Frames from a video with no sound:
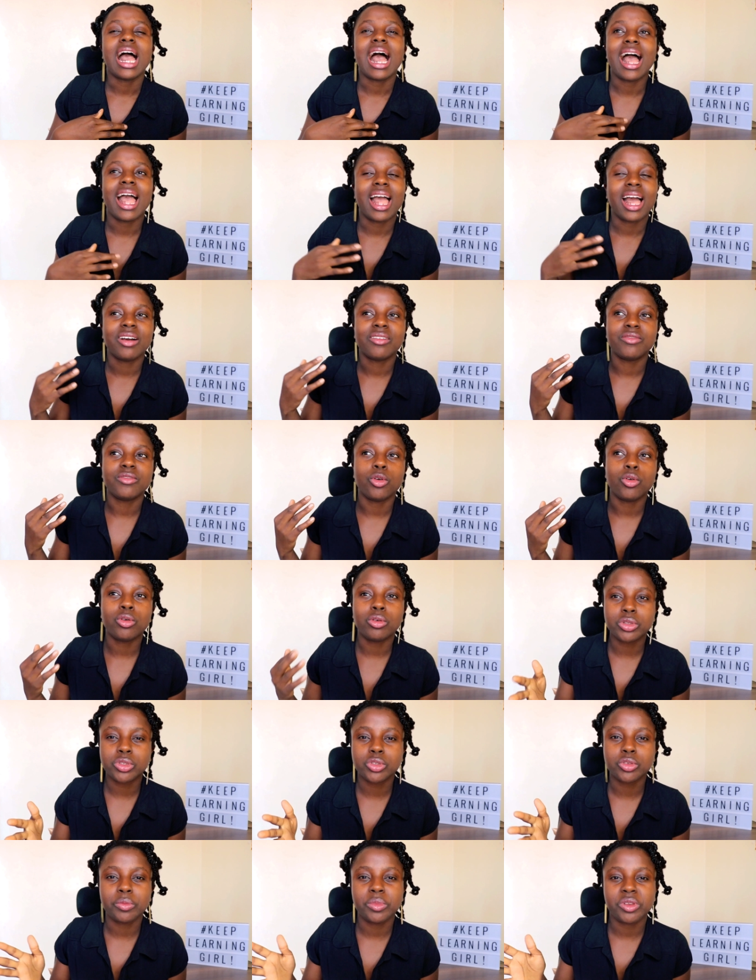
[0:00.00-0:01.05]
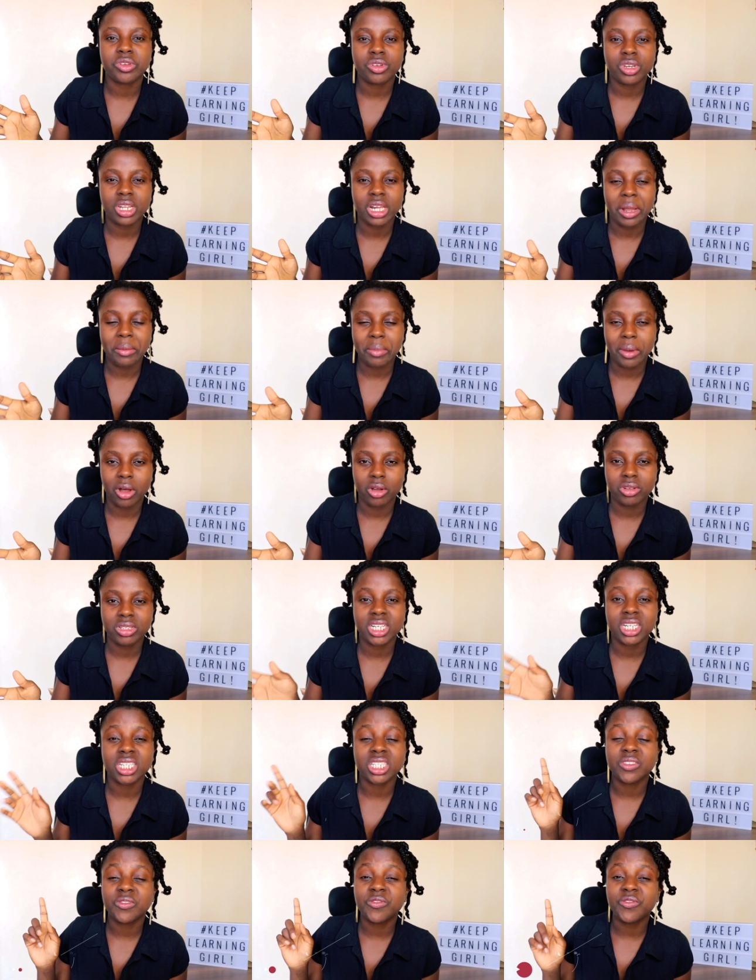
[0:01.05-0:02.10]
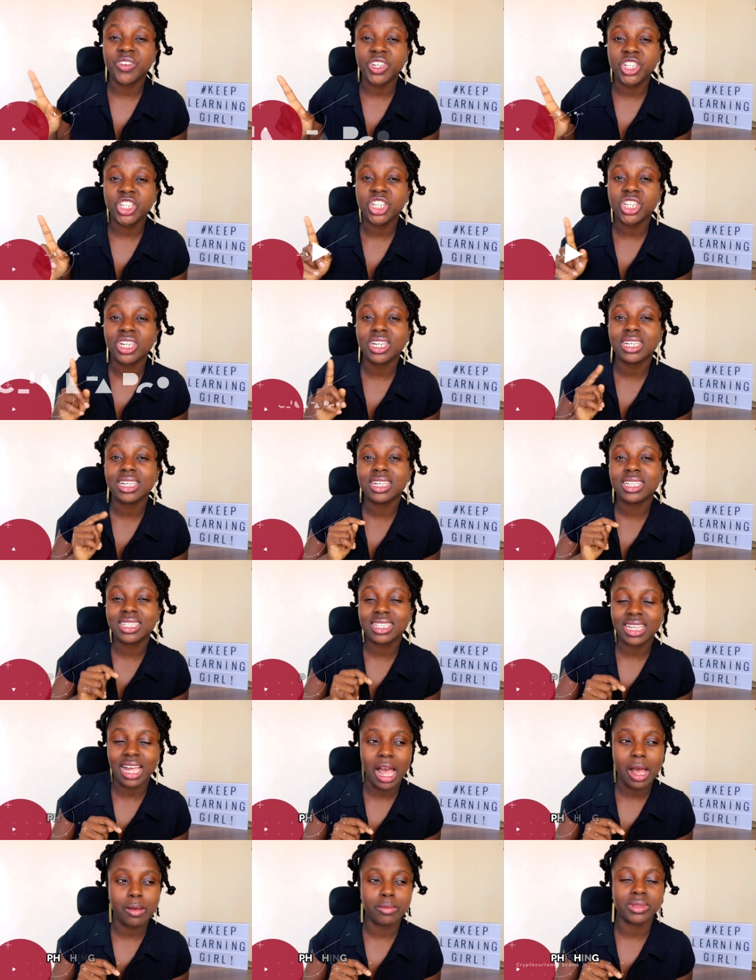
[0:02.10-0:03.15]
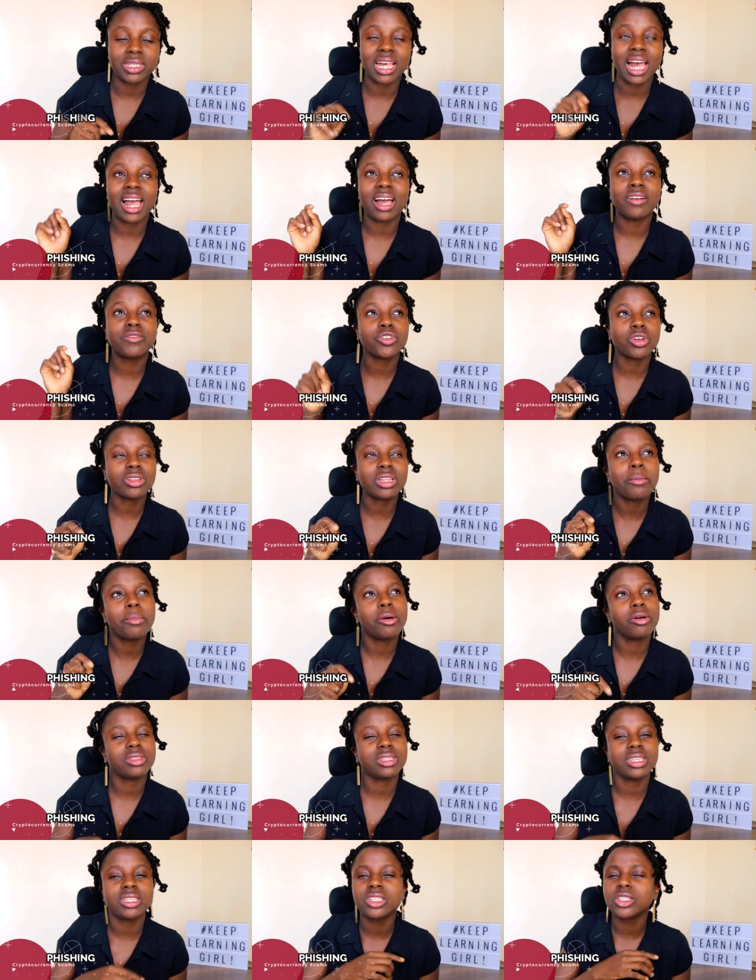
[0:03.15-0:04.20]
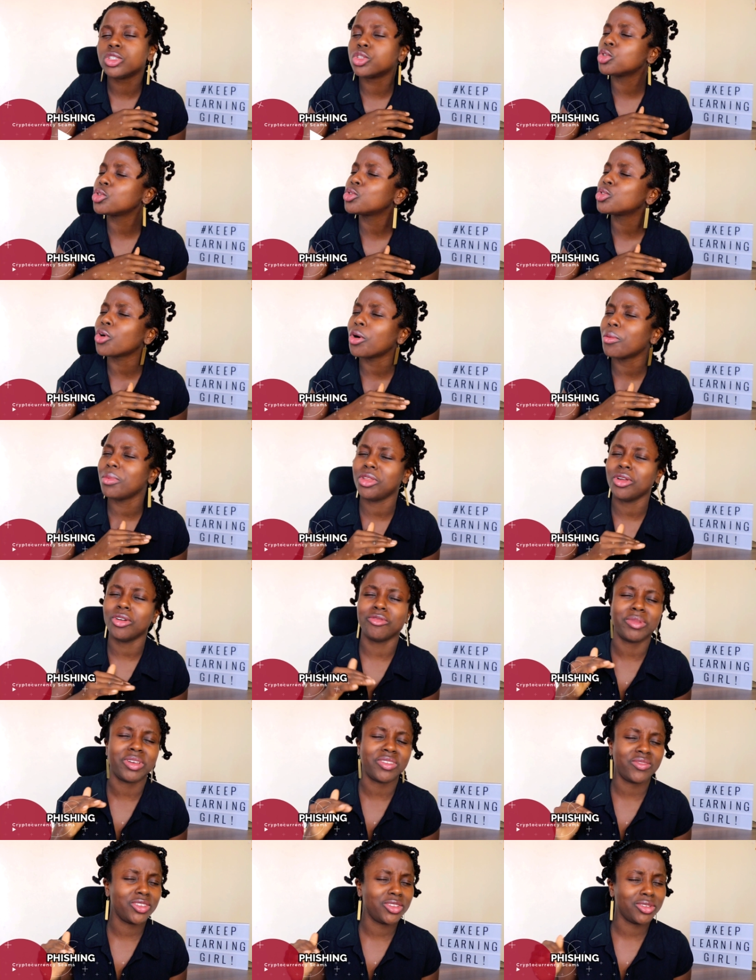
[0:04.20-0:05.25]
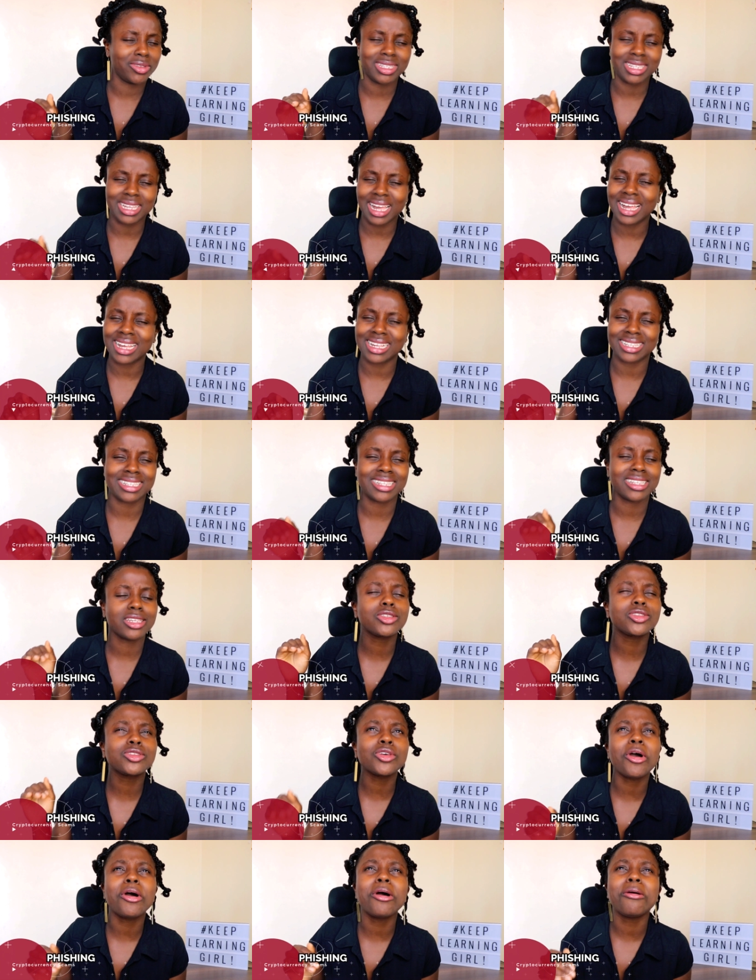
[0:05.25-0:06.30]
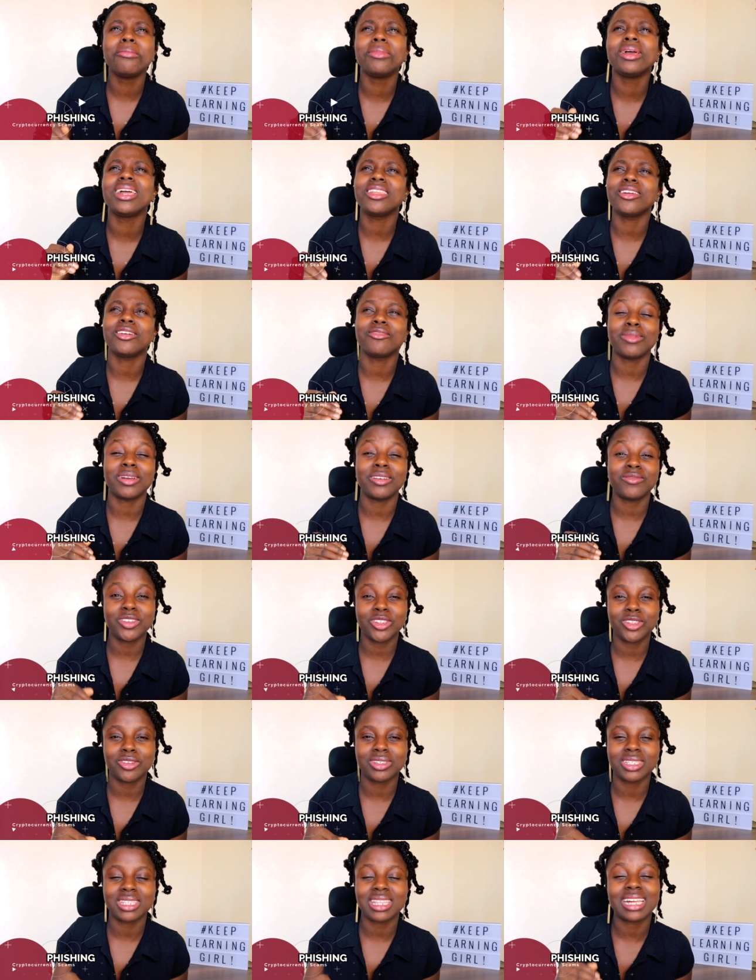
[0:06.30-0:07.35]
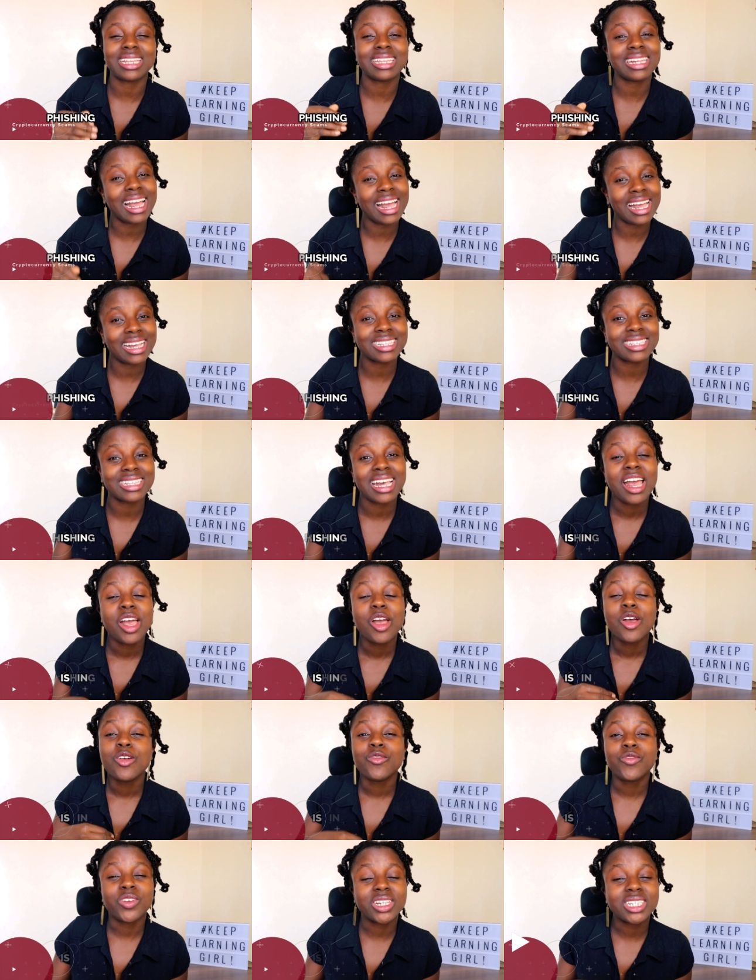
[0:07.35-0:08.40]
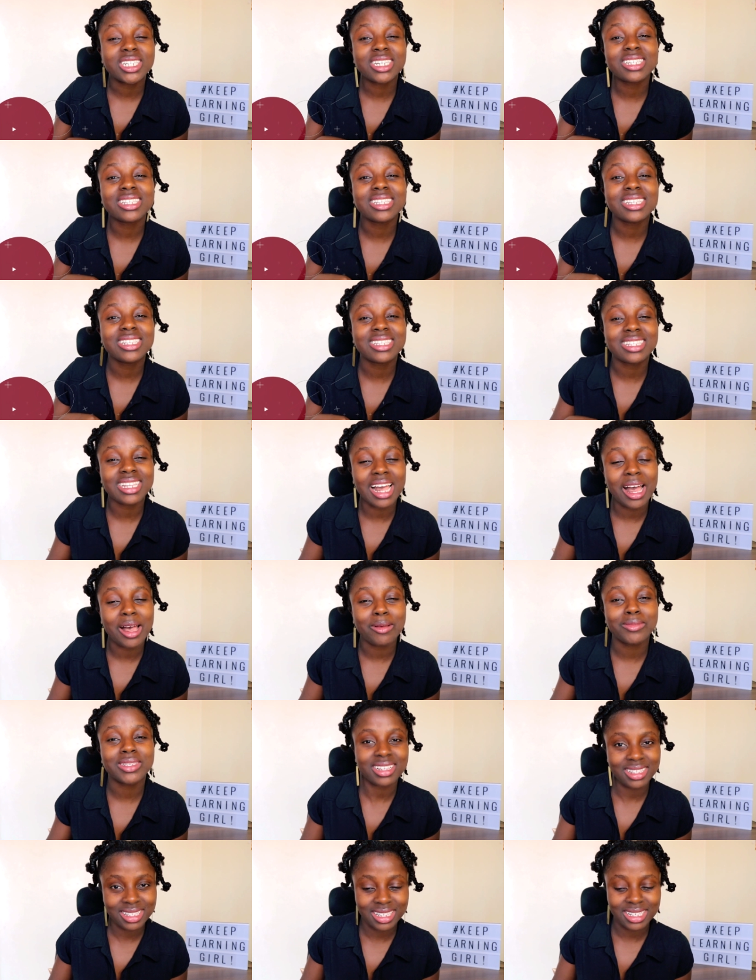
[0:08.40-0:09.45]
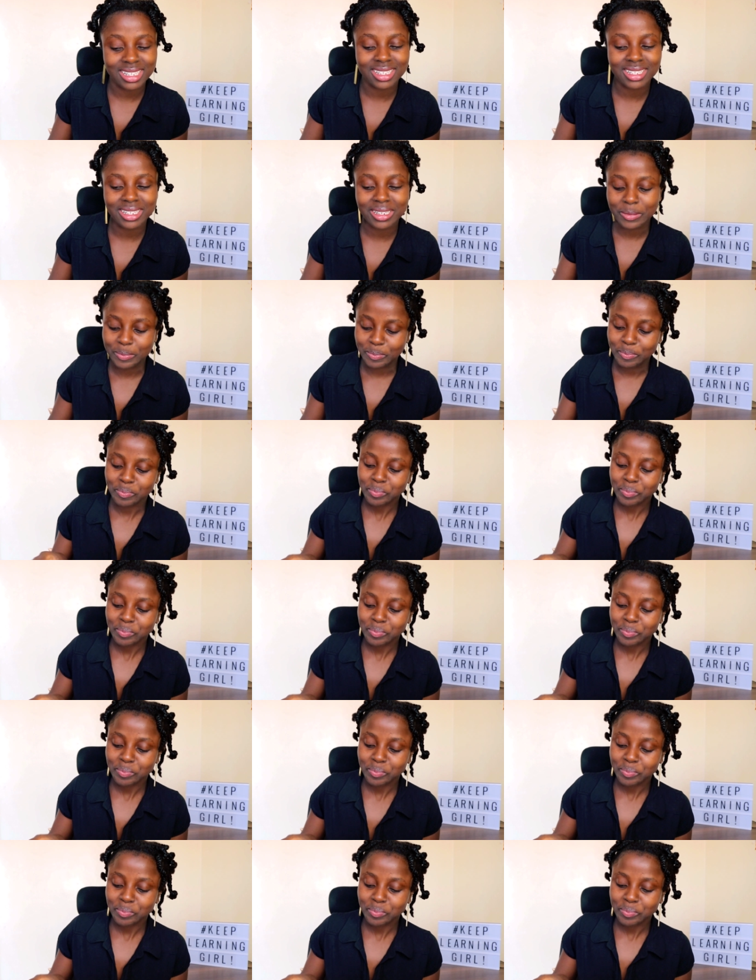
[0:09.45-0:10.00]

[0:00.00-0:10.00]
I have also been reading about is phishing scams. I have talked about this in so many of my videos guys, so many of my videos that guys, phishing scams exist